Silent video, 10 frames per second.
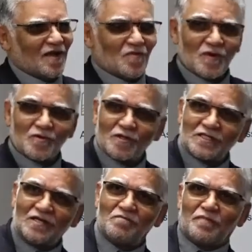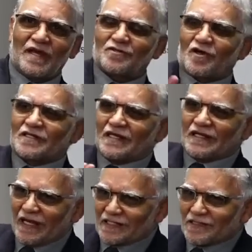will not impact on the
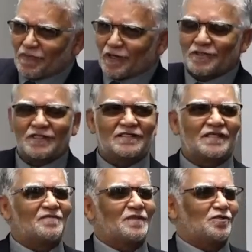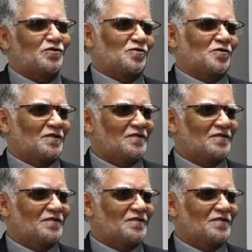next process I'm going to do?